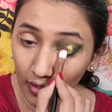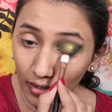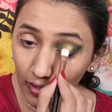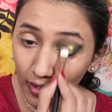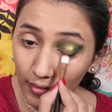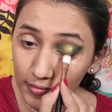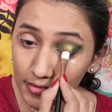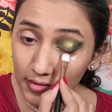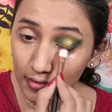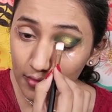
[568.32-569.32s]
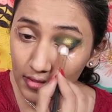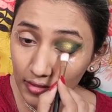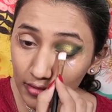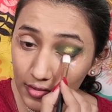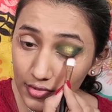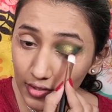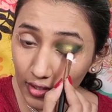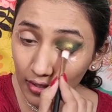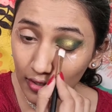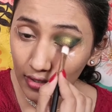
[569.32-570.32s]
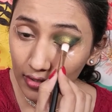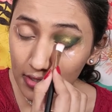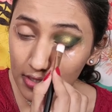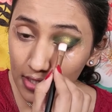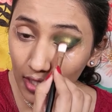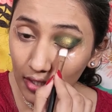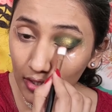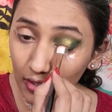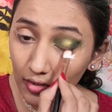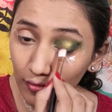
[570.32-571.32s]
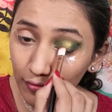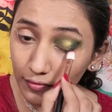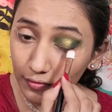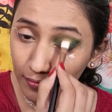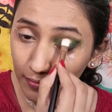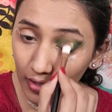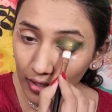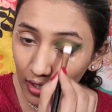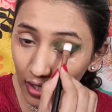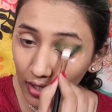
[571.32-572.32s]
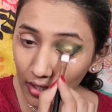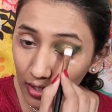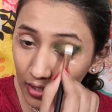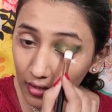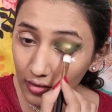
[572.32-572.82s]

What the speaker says: And I'm just using this shade in the center of my eyelid.